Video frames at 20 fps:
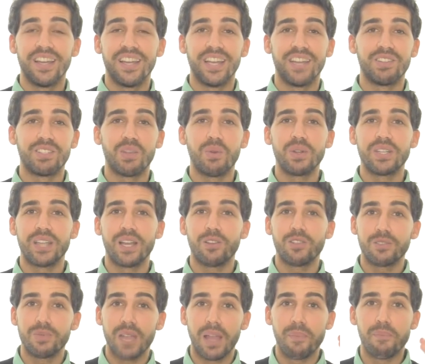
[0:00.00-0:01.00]
If someone
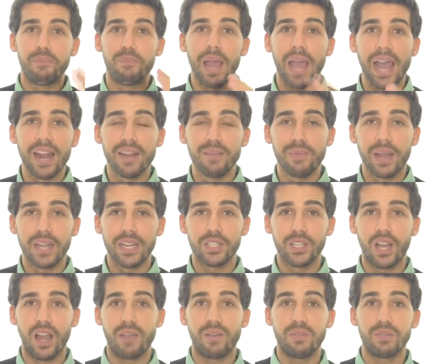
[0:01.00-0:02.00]
tells me I'm bad at my
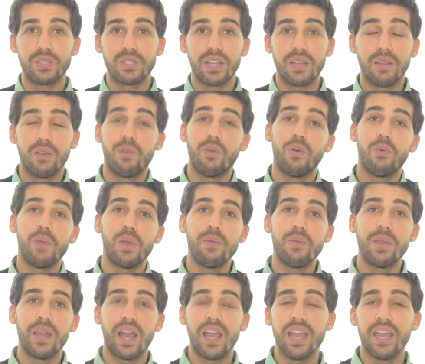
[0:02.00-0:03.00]
job, I'm going to say, well,
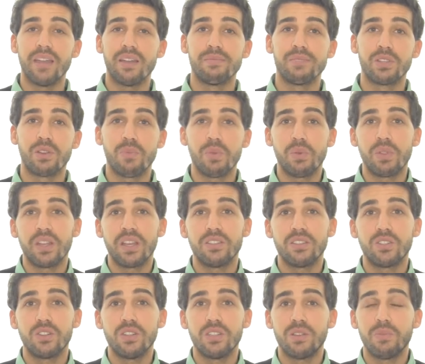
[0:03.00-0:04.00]
maybe I am. Some people think
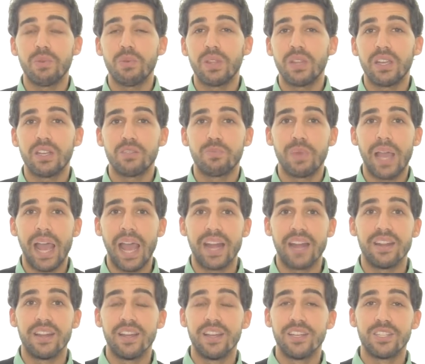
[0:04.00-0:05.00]
it's good, some people think it's
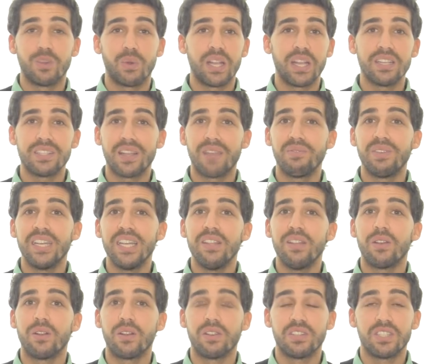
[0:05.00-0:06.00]
bad. So I guess I'm
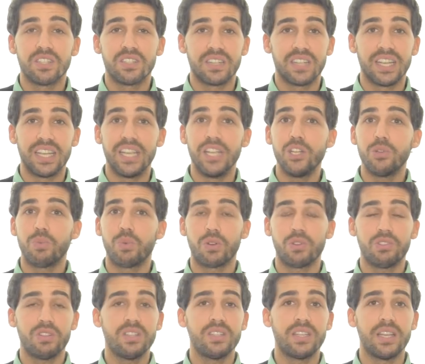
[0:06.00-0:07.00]
neither. It's just each
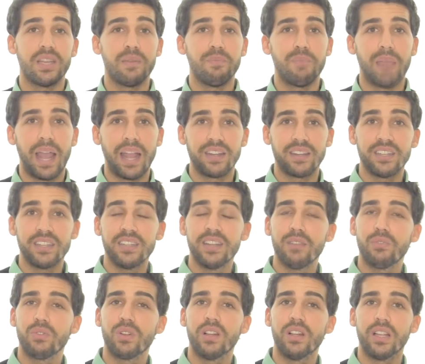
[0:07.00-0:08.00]
person is impacted
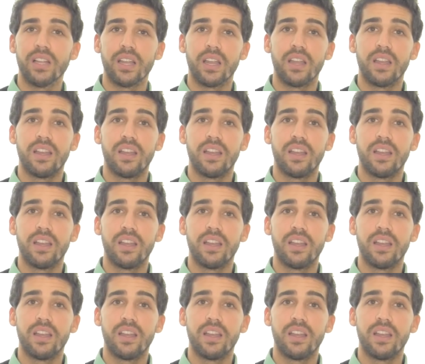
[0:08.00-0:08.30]
differently.